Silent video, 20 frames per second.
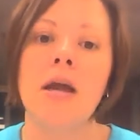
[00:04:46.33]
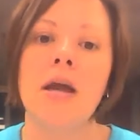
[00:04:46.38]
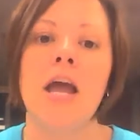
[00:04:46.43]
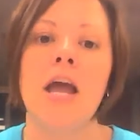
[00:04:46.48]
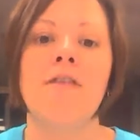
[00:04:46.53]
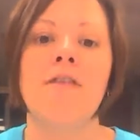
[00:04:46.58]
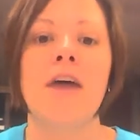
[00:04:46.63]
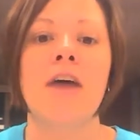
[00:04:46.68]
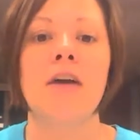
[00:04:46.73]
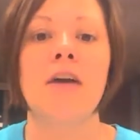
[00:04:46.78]

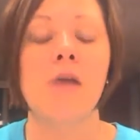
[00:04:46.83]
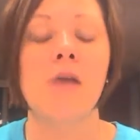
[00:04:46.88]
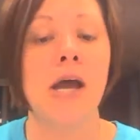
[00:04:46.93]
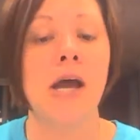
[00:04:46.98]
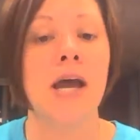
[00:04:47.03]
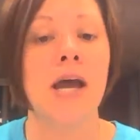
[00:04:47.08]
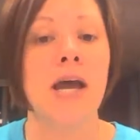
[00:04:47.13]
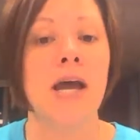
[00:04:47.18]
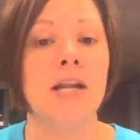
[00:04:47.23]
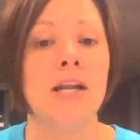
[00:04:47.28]
If I go
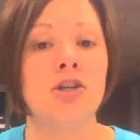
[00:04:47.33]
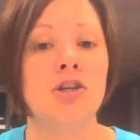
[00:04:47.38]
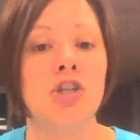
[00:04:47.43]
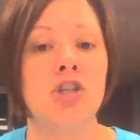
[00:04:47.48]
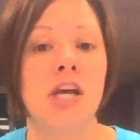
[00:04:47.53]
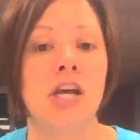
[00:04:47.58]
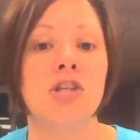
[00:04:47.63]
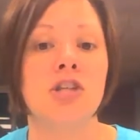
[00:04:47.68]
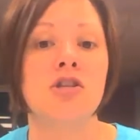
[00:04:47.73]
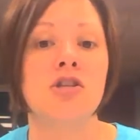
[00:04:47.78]
ahead and
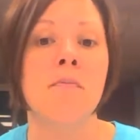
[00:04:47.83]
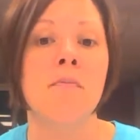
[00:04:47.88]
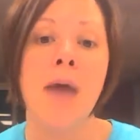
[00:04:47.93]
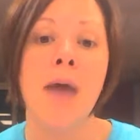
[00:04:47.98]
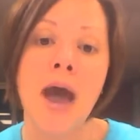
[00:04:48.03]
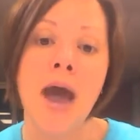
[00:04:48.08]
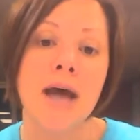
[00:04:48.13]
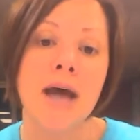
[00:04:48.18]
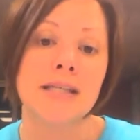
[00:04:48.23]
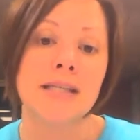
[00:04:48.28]
change the
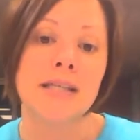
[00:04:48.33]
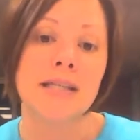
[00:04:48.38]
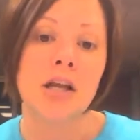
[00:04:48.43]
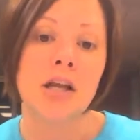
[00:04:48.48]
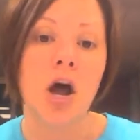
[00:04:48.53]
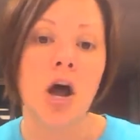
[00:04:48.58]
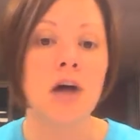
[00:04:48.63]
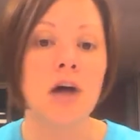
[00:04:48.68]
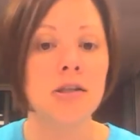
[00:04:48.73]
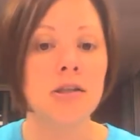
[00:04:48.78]
mass, it
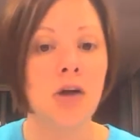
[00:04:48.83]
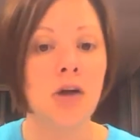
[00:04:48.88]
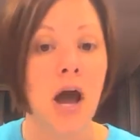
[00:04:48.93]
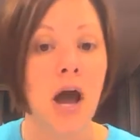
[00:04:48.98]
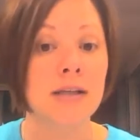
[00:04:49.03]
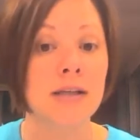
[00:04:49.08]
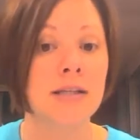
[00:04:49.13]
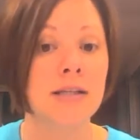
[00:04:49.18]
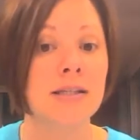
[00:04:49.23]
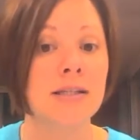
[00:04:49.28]
also
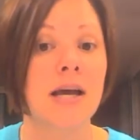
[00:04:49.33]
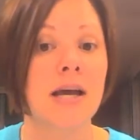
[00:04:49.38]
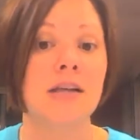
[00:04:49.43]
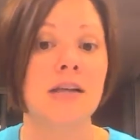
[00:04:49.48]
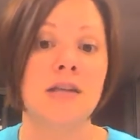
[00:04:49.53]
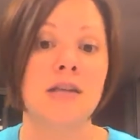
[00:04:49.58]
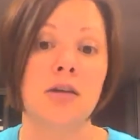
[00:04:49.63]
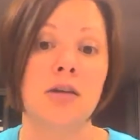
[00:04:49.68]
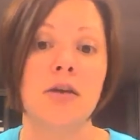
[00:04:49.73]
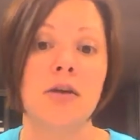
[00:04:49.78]
causes the
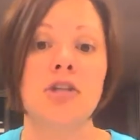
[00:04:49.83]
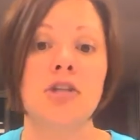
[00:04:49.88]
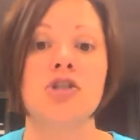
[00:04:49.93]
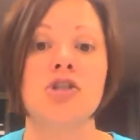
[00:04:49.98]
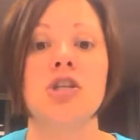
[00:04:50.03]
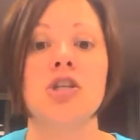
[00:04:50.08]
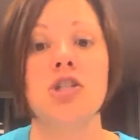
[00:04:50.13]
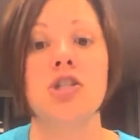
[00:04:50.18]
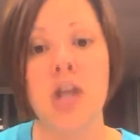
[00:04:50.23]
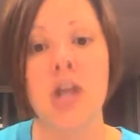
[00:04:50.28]
acceleration
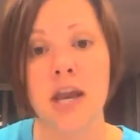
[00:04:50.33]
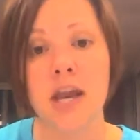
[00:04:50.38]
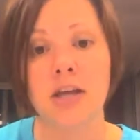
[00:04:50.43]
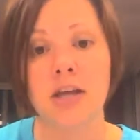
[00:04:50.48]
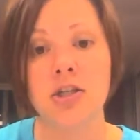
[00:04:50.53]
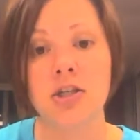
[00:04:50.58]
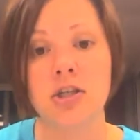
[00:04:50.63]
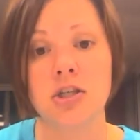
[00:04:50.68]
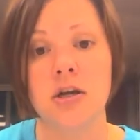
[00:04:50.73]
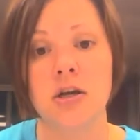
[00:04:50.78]
to
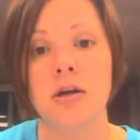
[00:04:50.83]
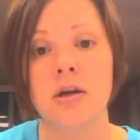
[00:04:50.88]
change.